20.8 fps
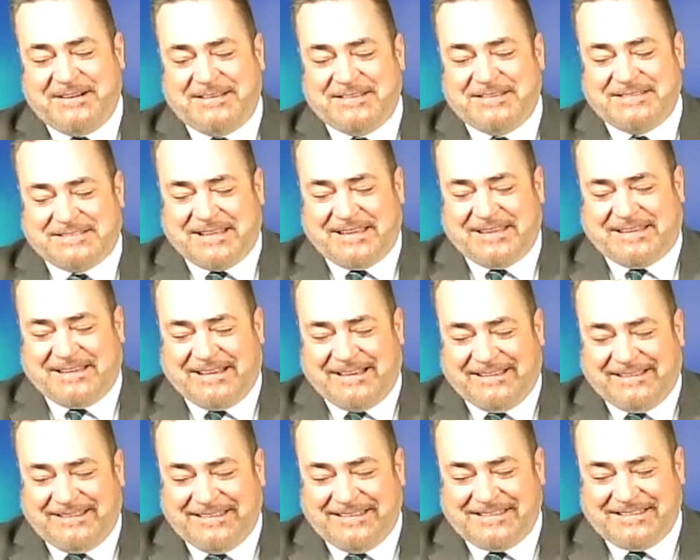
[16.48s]

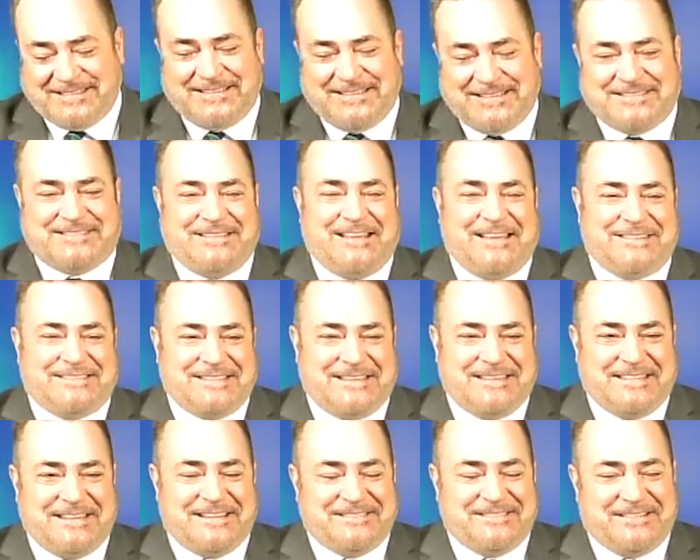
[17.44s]
psychologist. Did I
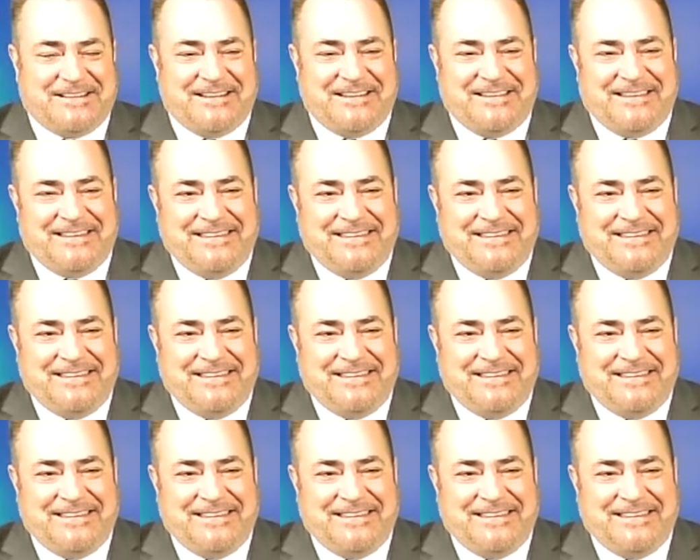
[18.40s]
say that right?